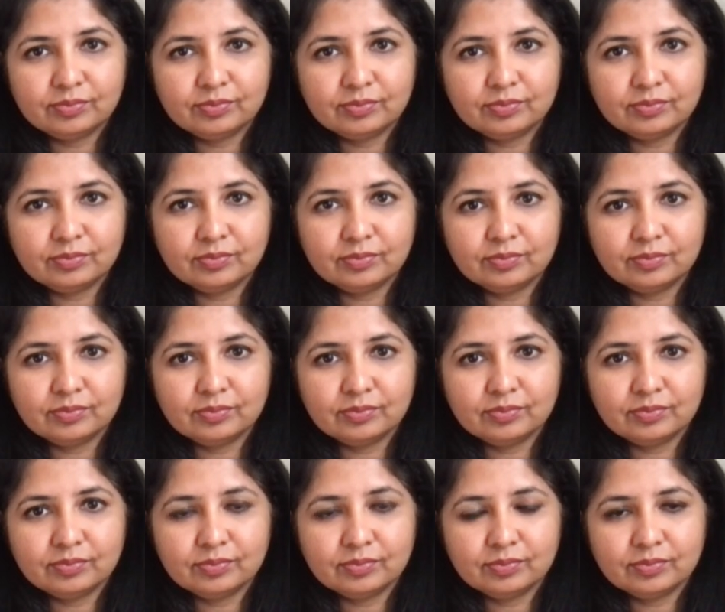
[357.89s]

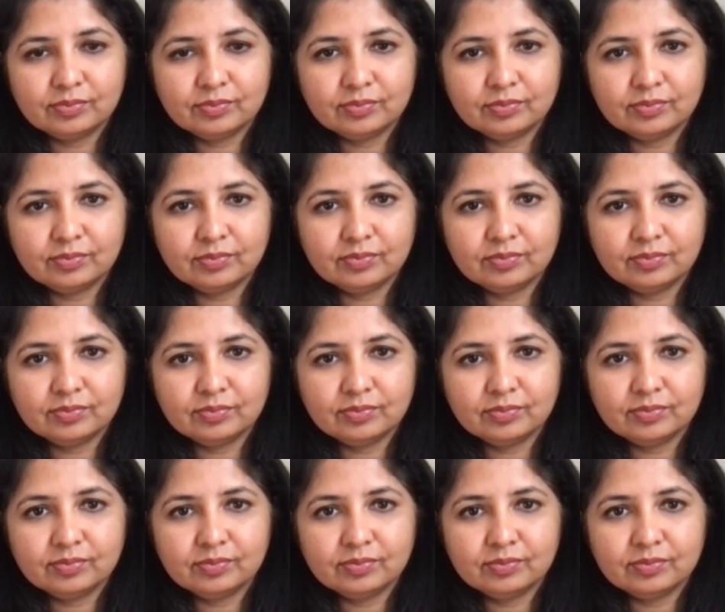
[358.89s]

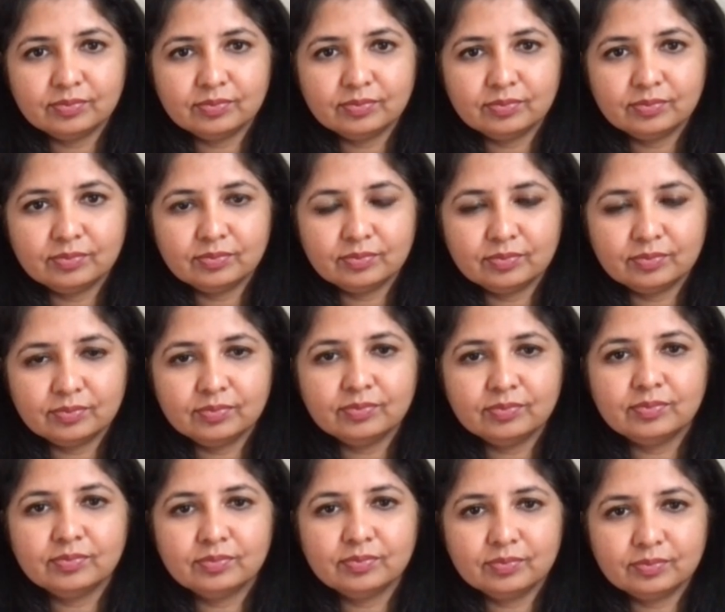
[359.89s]

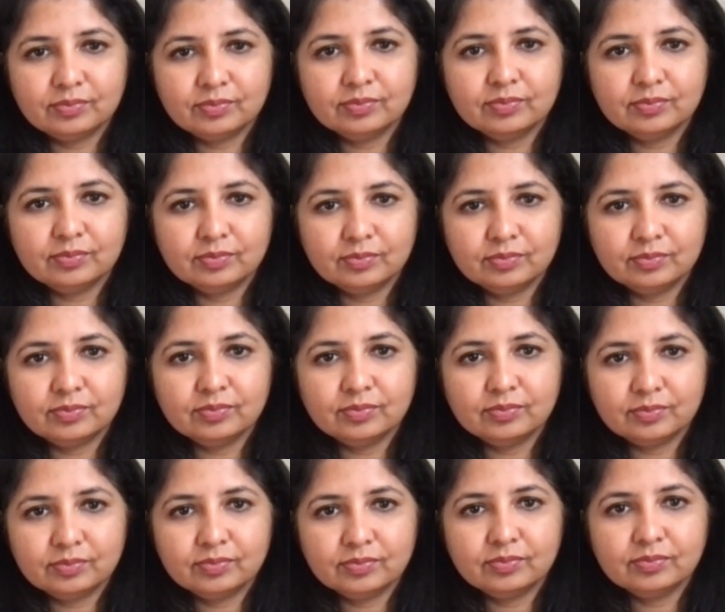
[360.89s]

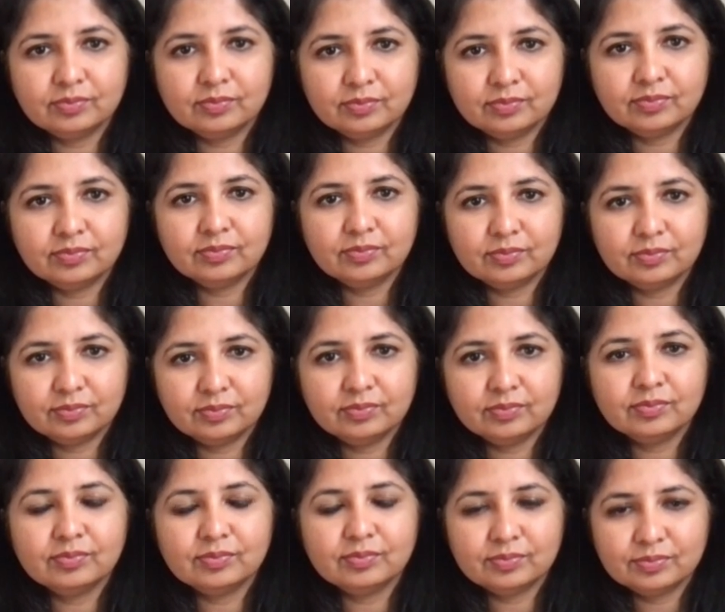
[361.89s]
(not speaking)